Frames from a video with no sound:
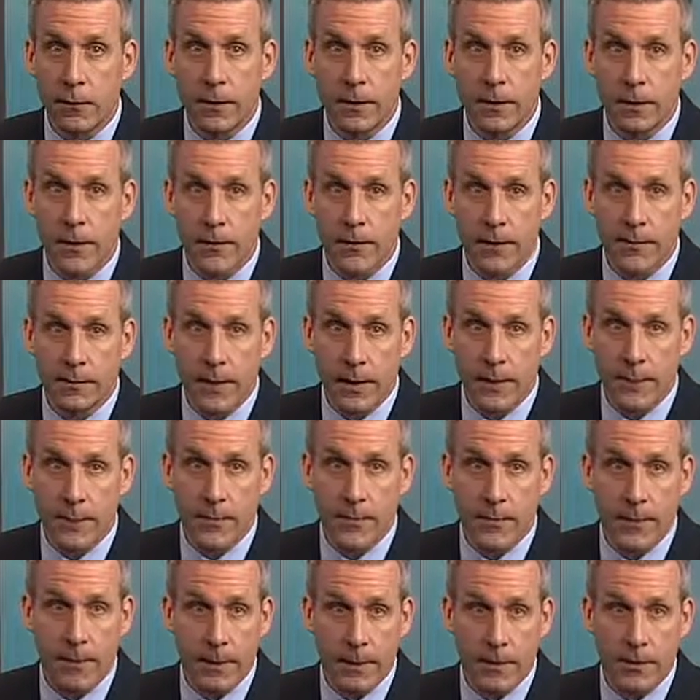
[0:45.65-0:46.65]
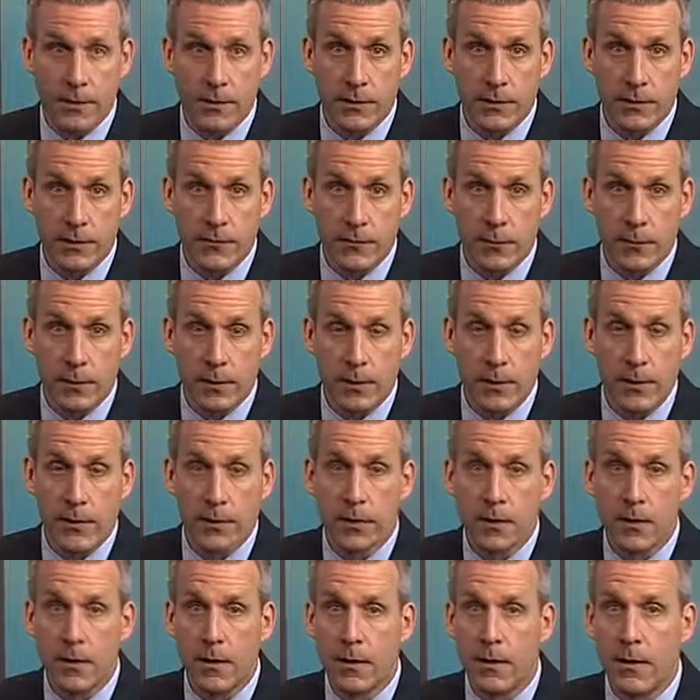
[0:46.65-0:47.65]
or another type of dementia
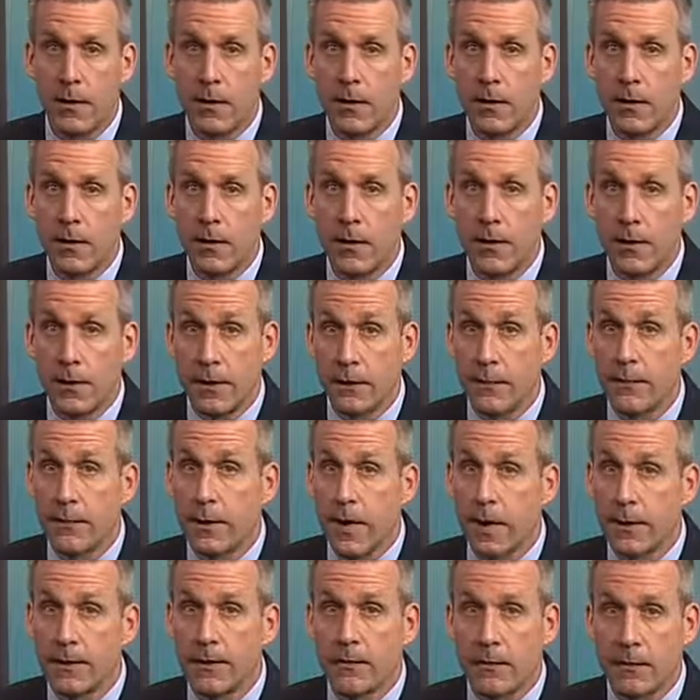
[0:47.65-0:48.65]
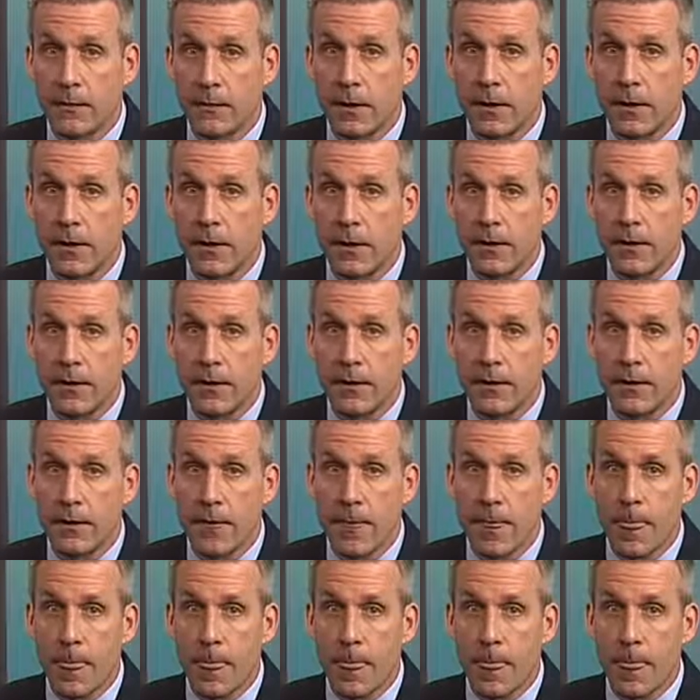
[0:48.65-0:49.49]
disorder? These facts are startling.